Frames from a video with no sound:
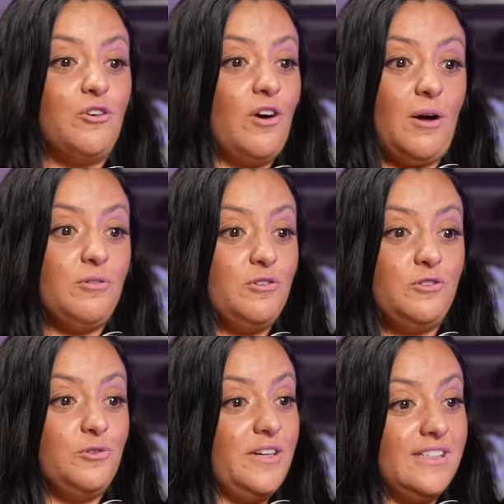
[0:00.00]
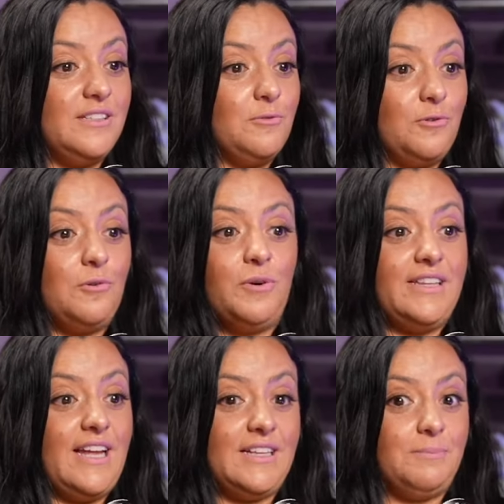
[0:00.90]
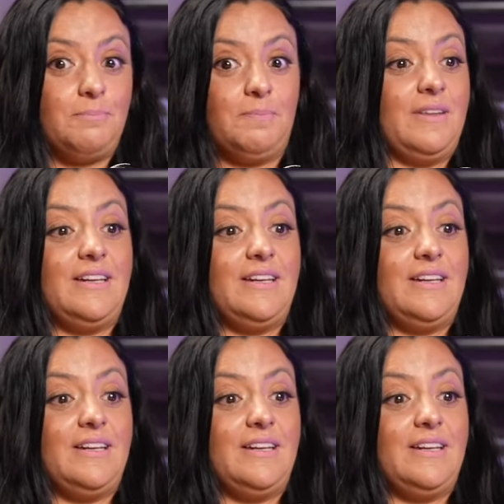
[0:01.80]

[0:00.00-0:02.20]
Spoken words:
don't know how you do it with that